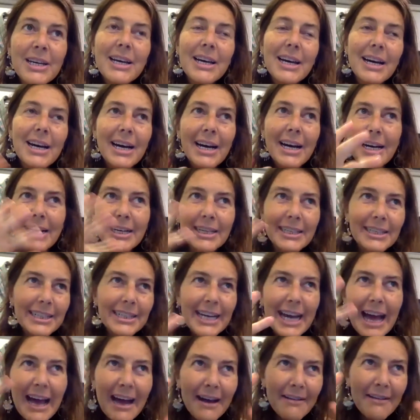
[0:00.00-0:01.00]

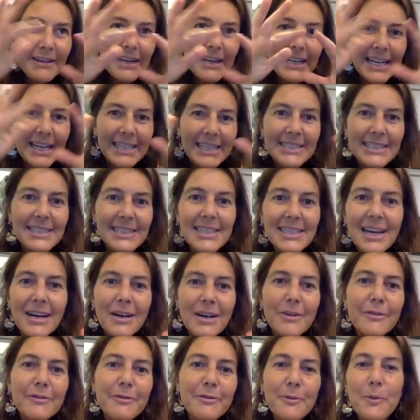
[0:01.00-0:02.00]
have an idea
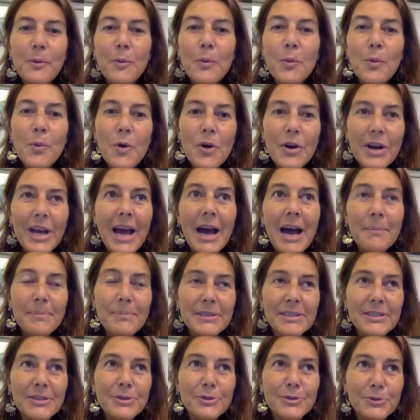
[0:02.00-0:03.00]
of what
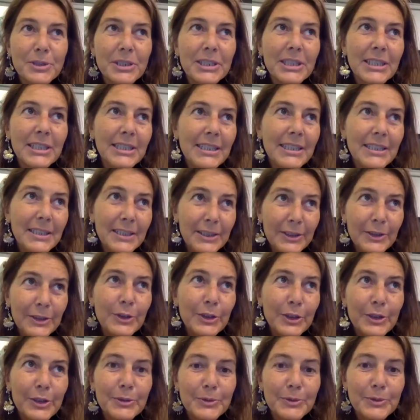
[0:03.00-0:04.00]
happens really in
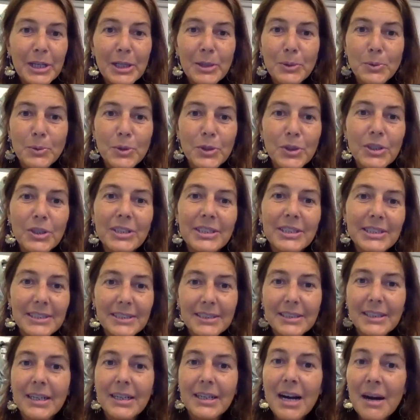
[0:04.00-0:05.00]
the real world, in
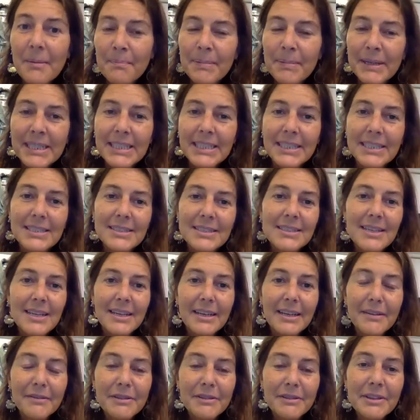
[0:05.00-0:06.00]
the companies and
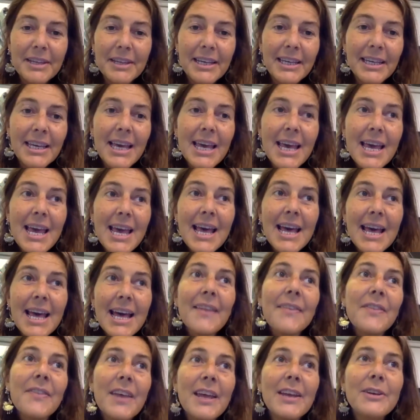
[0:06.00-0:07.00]
everything,
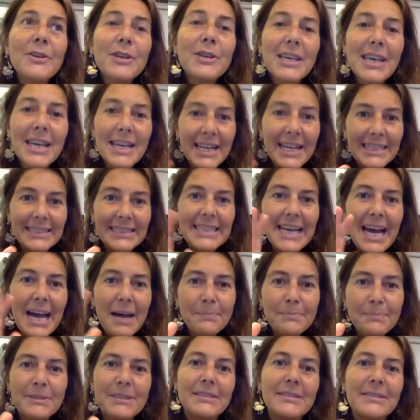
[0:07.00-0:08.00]
and then you can
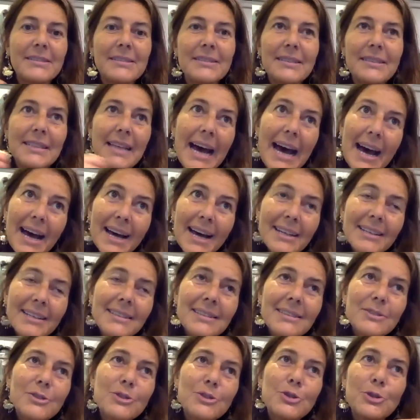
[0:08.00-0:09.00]
adapt that
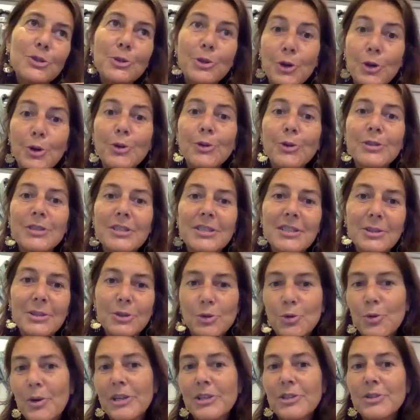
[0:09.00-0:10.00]
to your
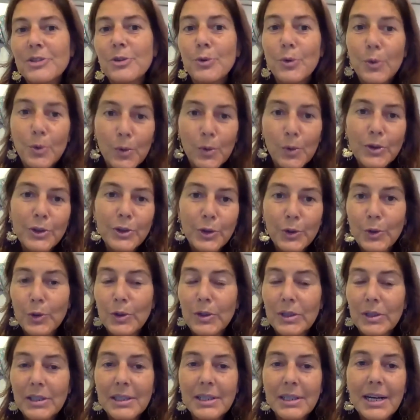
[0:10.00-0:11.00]
situation or
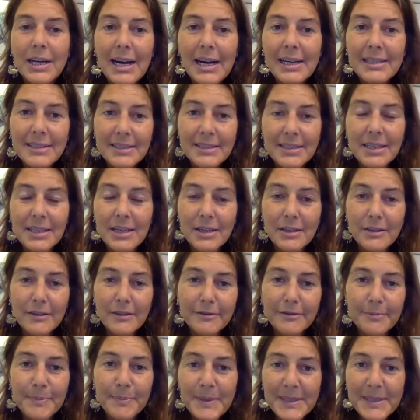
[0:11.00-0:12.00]
your idea of
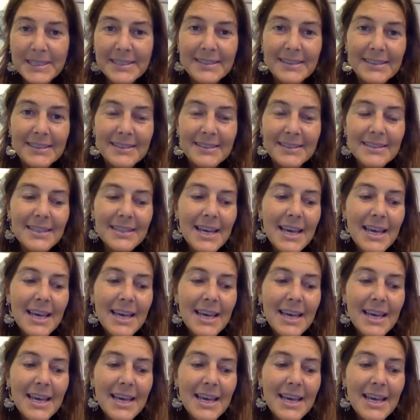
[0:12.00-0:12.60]
business.